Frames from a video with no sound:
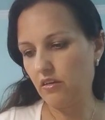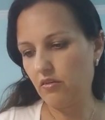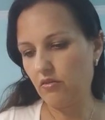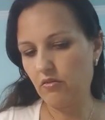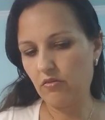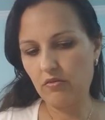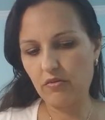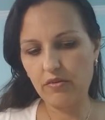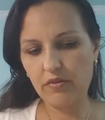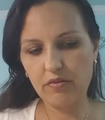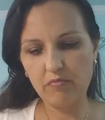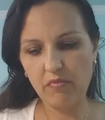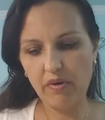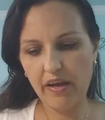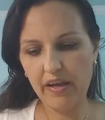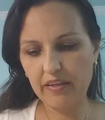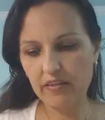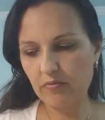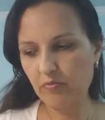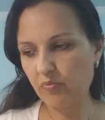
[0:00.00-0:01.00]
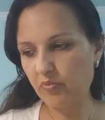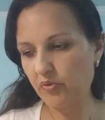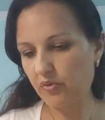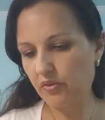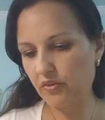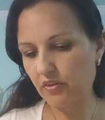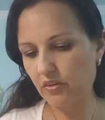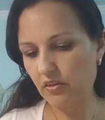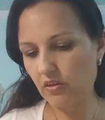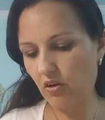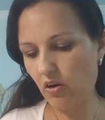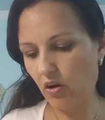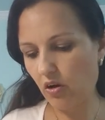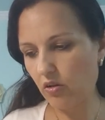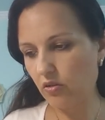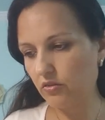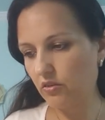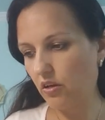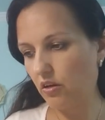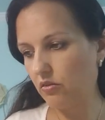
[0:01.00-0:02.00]
Or you might put
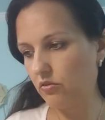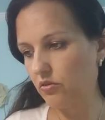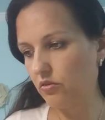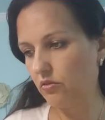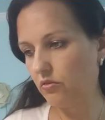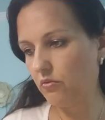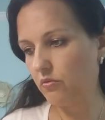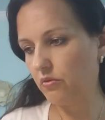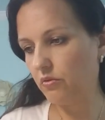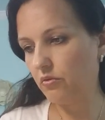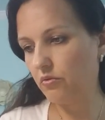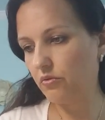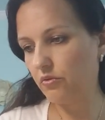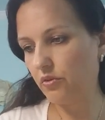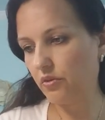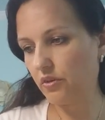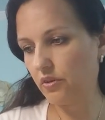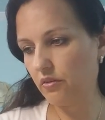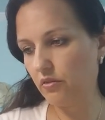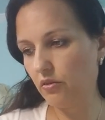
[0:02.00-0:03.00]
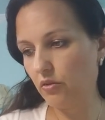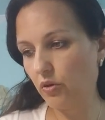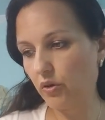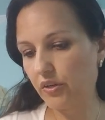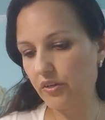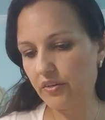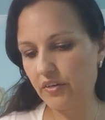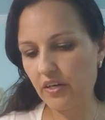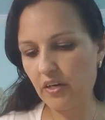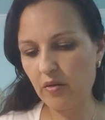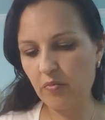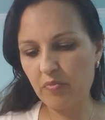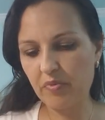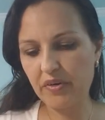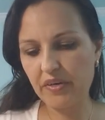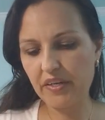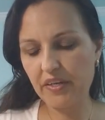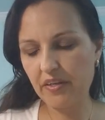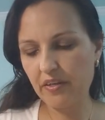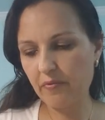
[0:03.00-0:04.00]
gold also, will look really
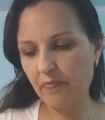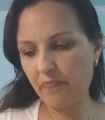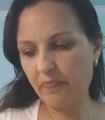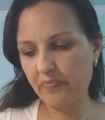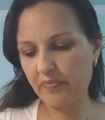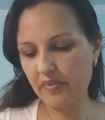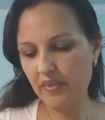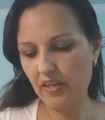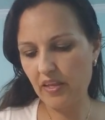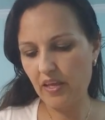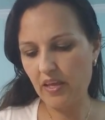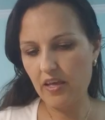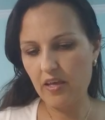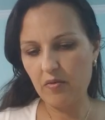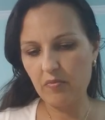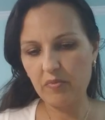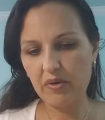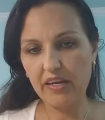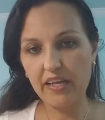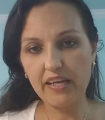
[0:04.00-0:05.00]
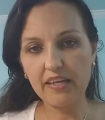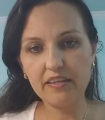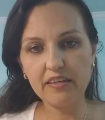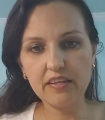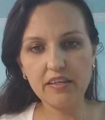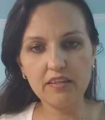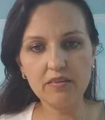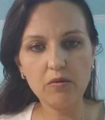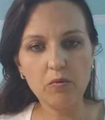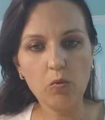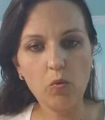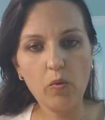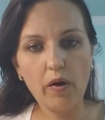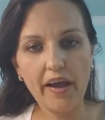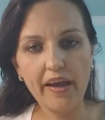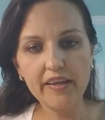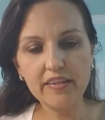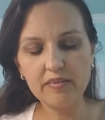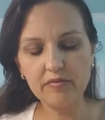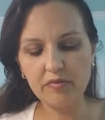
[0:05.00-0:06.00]
pretty. But I need
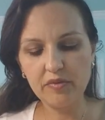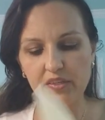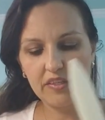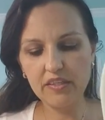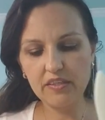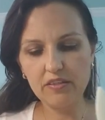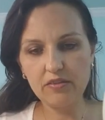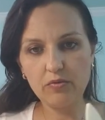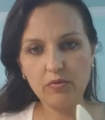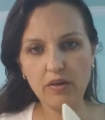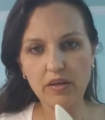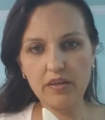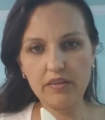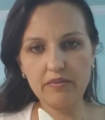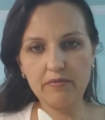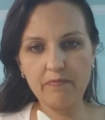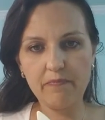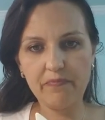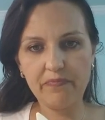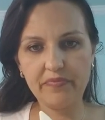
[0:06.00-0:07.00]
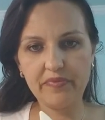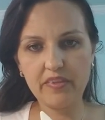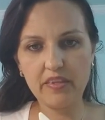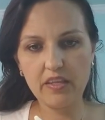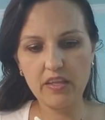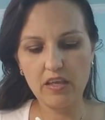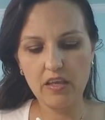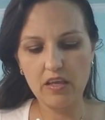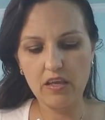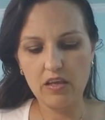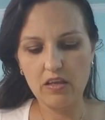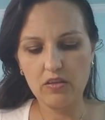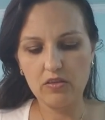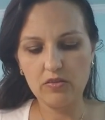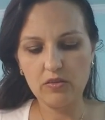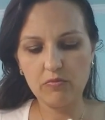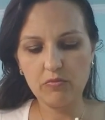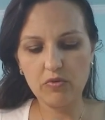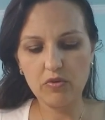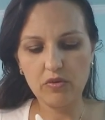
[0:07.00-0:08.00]
white for this one,
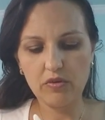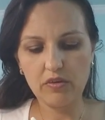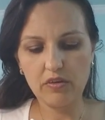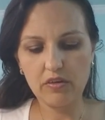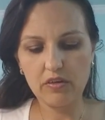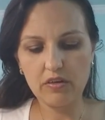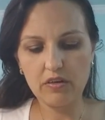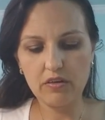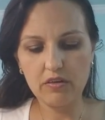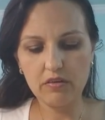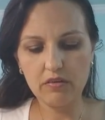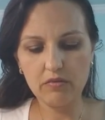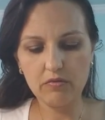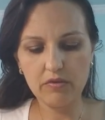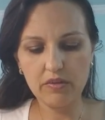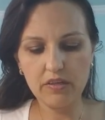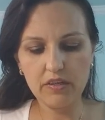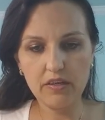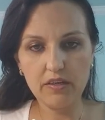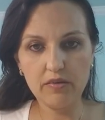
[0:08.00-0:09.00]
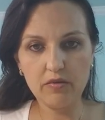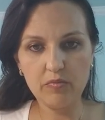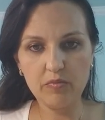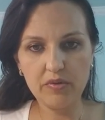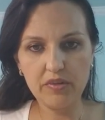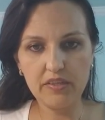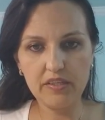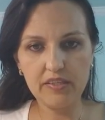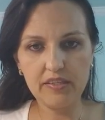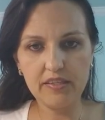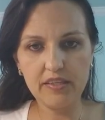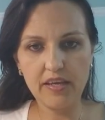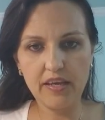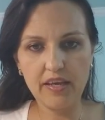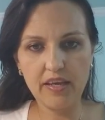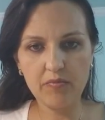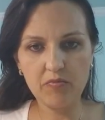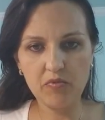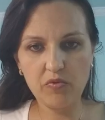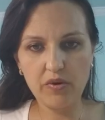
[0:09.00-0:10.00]
so I'm gonna curl it a little bit the
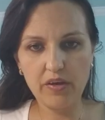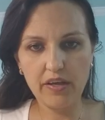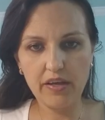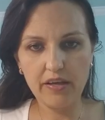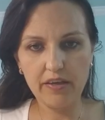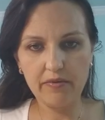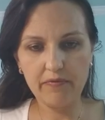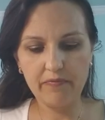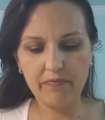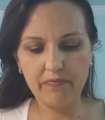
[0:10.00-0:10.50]
same way.